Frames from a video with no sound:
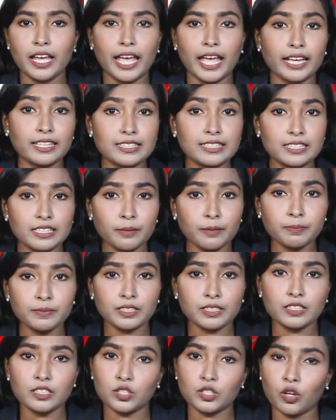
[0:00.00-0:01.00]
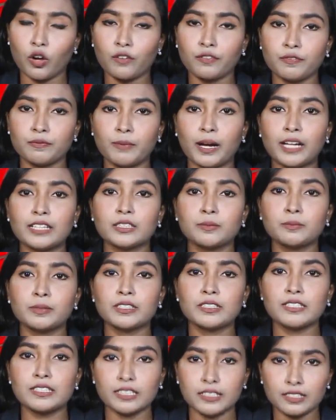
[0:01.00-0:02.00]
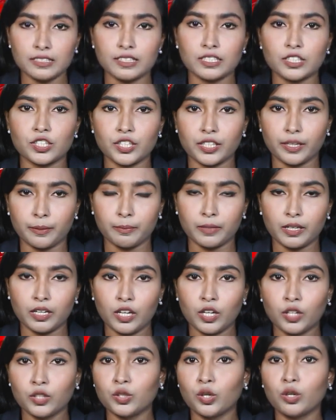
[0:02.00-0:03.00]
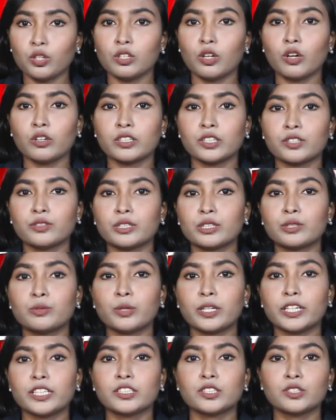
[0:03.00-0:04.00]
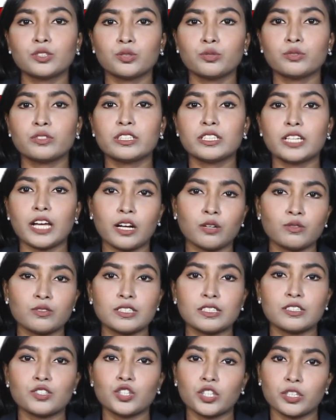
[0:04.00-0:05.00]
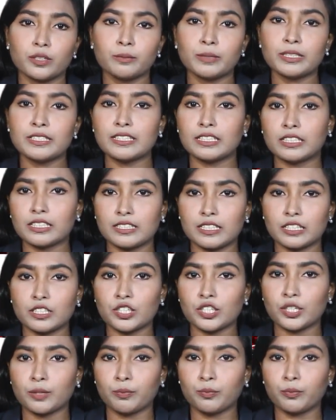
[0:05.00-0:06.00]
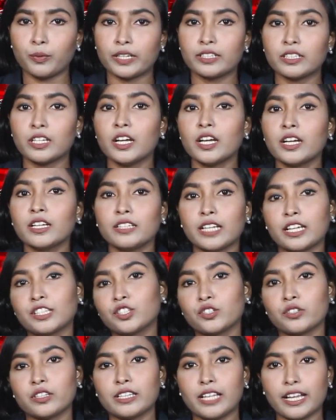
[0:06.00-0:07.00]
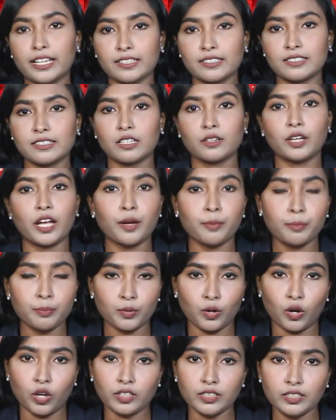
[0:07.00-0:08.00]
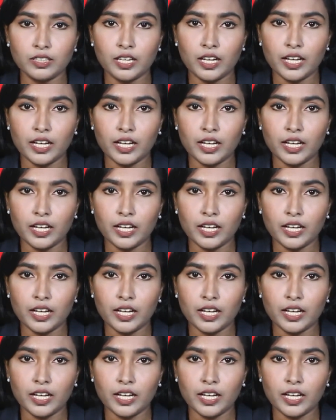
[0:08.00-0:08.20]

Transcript: acceptance of multiple citizenship, no longer required to renounce German citizenship when naturalized abroad,